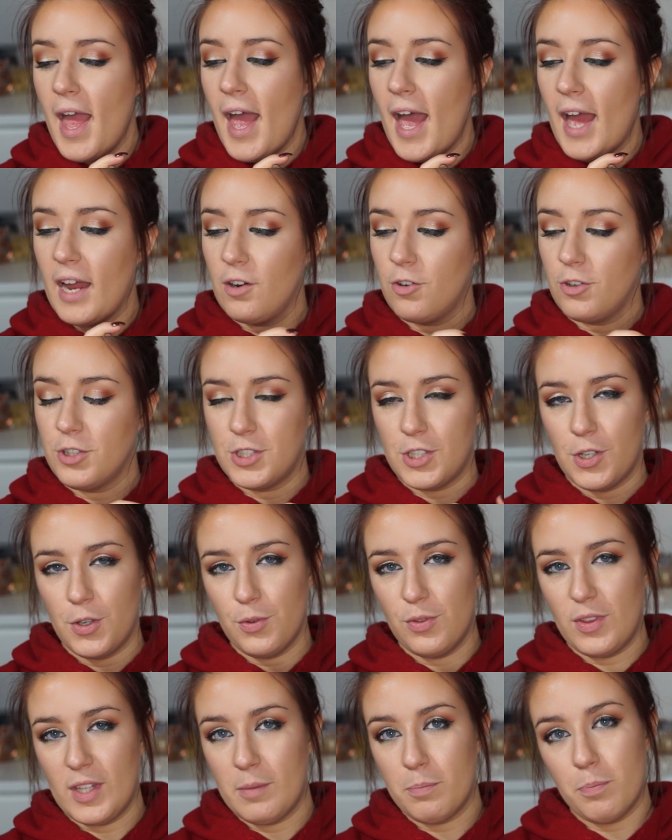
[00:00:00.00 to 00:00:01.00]
and
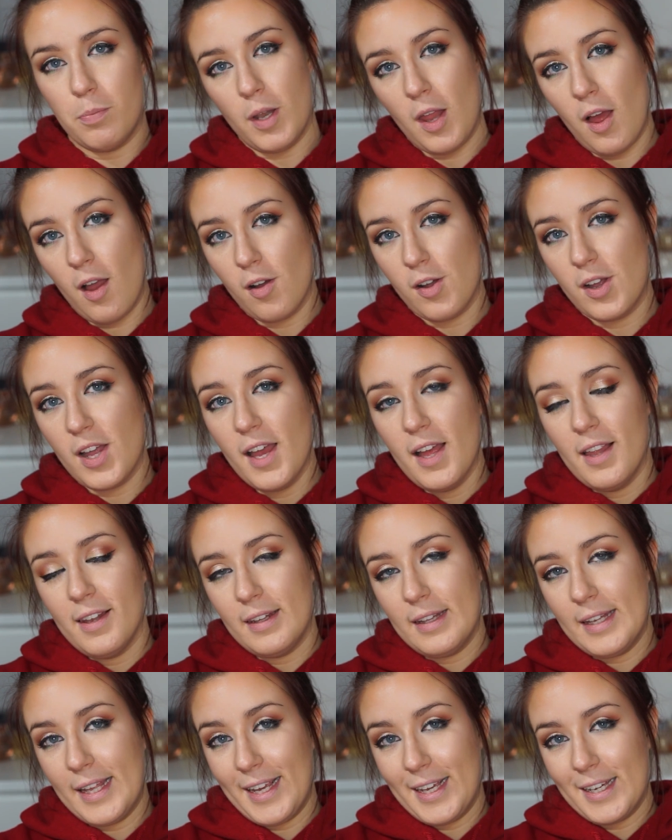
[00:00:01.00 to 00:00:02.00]
also the blog
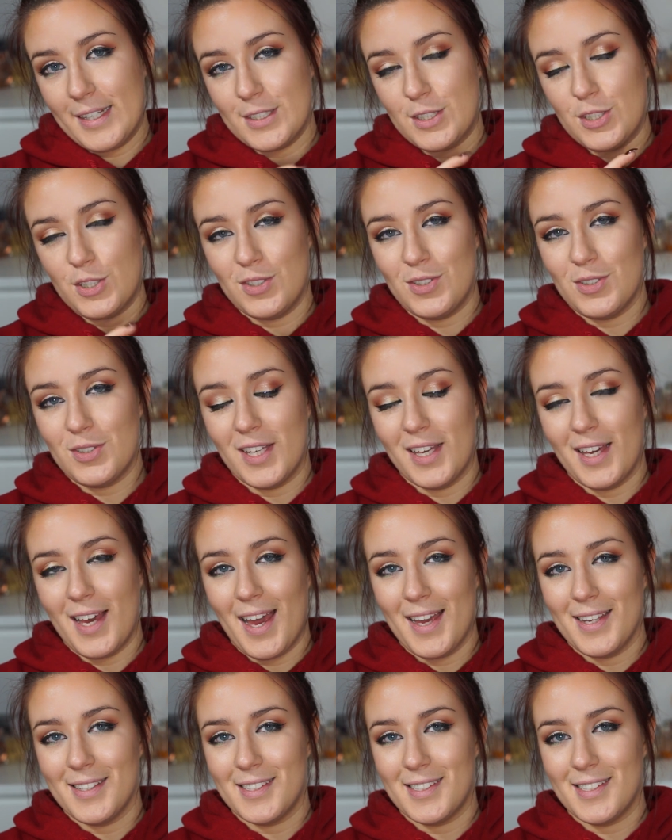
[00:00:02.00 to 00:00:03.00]
link so you
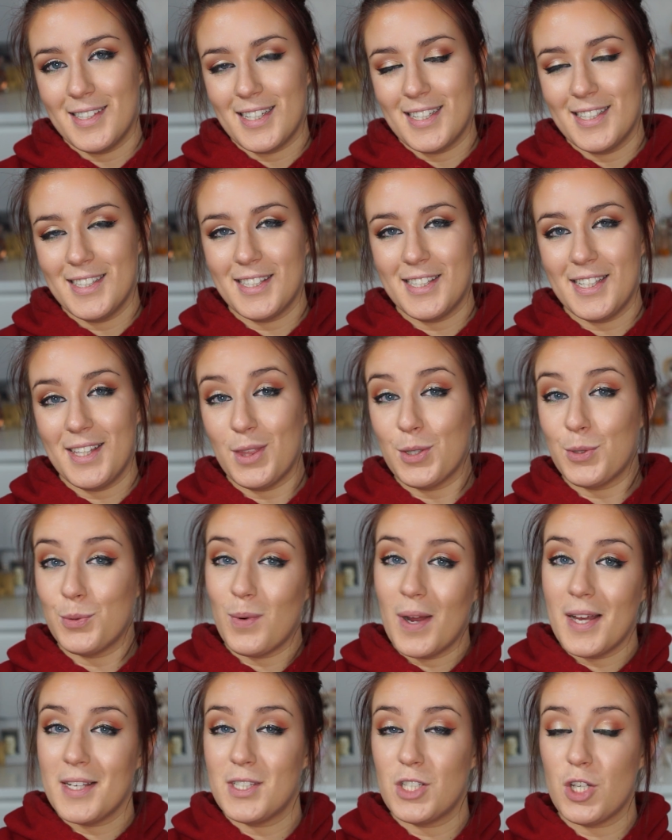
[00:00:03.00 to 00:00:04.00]
guys can see the
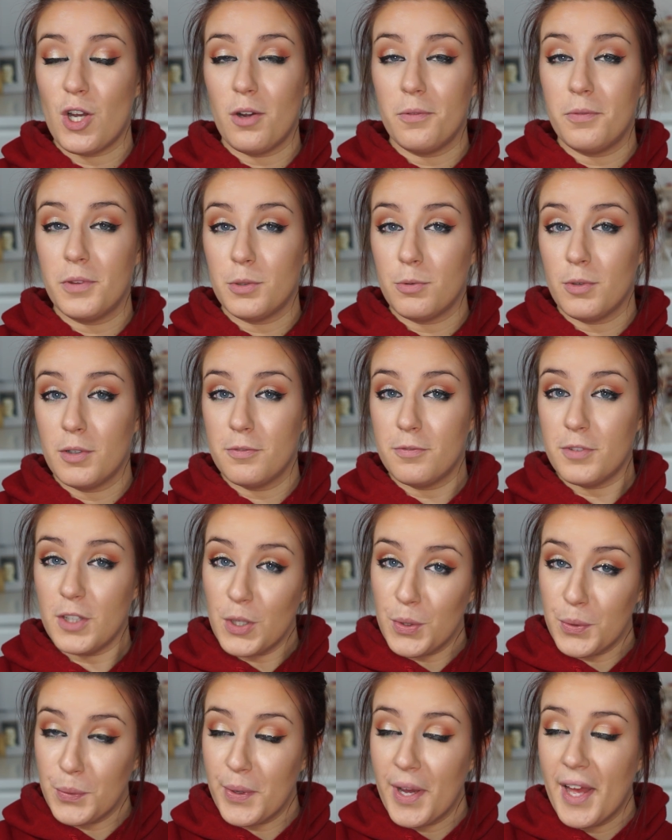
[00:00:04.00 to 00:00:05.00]
rest of the
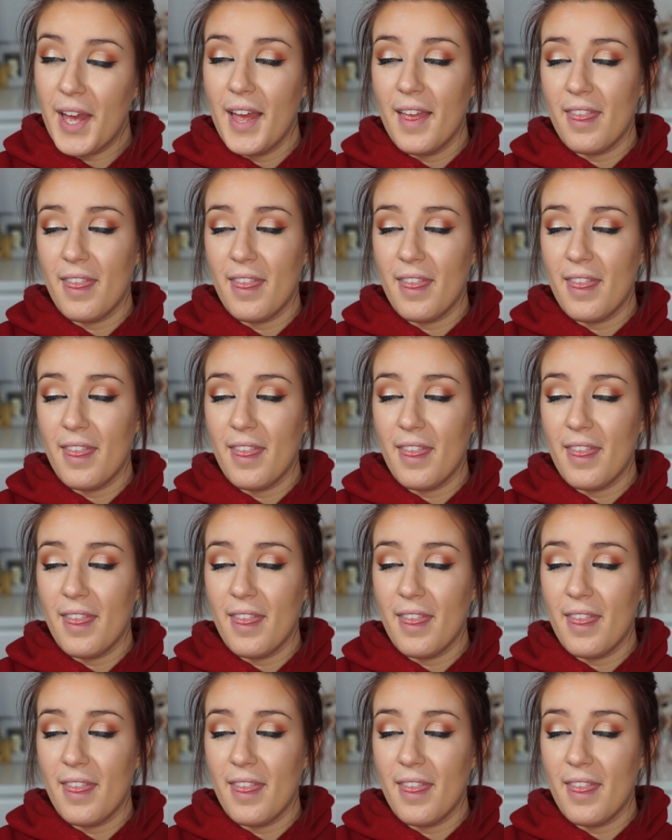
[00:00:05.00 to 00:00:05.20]
review